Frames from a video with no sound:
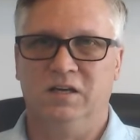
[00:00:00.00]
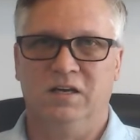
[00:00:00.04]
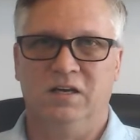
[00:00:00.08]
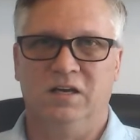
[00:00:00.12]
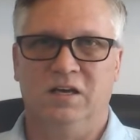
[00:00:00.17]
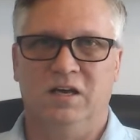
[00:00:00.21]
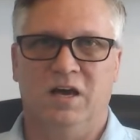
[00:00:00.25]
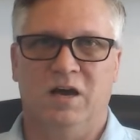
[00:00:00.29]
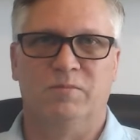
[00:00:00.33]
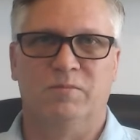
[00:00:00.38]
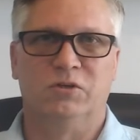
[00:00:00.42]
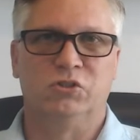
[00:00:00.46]

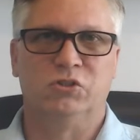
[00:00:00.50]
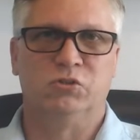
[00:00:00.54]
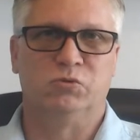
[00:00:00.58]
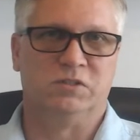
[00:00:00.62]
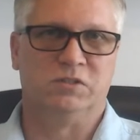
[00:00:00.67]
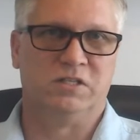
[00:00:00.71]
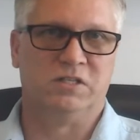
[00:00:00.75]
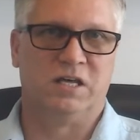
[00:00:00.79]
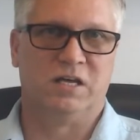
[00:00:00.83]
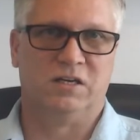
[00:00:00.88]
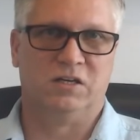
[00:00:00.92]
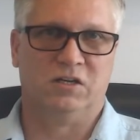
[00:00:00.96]
How much
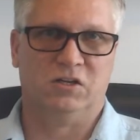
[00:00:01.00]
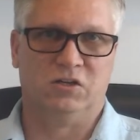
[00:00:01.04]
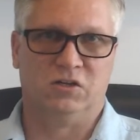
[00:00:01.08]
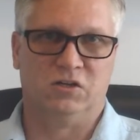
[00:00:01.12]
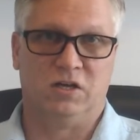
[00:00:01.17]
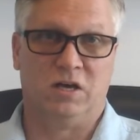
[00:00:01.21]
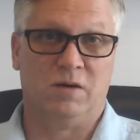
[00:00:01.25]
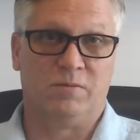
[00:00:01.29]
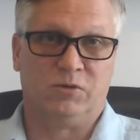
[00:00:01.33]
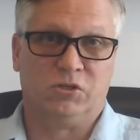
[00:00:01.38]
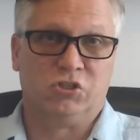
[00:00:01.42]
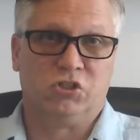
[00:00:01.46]
was that?
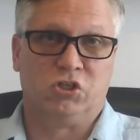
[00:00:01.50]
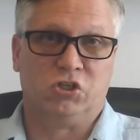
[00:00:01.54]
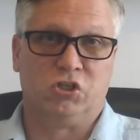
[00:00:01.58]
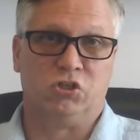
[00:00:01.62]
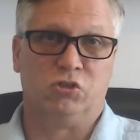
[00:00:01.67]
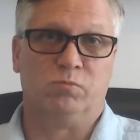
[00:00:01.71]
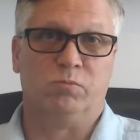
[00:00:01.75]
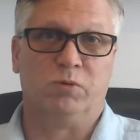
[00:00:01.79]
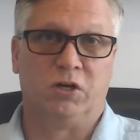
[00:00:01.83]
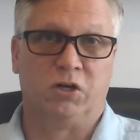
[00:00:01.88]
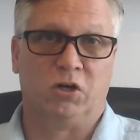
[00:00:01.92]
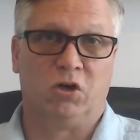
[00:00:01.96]
How much did you
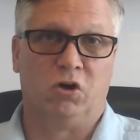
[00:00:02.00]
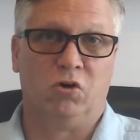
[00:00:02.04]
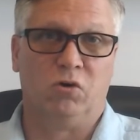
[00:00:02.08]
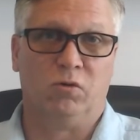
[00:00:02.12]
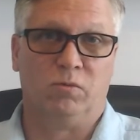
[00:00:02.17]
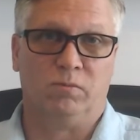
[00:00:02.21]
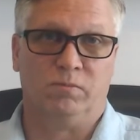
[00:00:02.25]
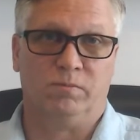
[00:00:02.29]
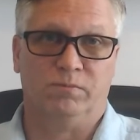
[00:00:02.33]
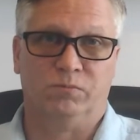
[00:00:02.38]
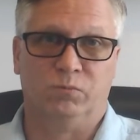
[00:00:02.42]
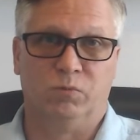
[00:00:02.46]
bring
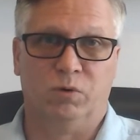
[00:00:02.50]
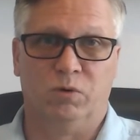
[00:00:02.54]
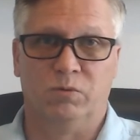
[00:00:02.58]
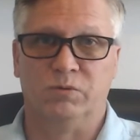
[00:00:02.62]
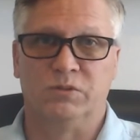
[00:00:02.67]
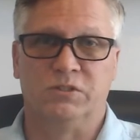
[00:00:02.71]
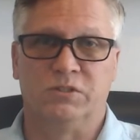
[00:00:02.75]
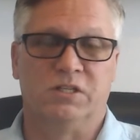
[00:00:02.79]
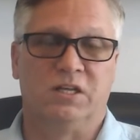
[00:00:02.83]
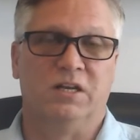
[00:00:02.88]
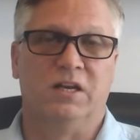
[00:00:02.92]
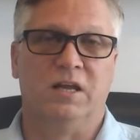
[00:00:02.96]
home? What
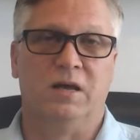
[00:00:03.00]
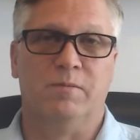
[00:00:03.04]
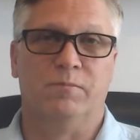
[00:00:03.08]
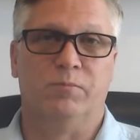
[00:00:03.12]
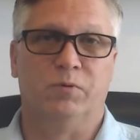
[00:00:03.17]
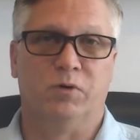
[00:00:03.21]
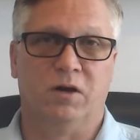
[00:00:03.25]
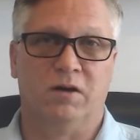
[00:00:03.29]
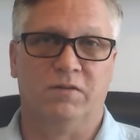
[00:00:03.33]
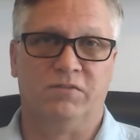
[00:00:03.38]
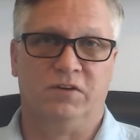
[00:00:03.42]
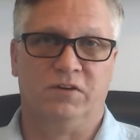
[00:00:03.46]
was the net
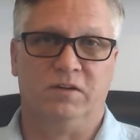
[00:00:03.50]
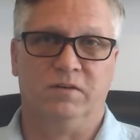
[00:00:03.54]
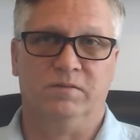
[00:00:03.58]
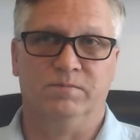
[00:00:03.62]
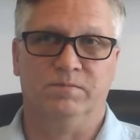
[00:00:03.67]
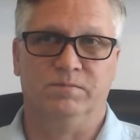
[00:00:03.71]
profit?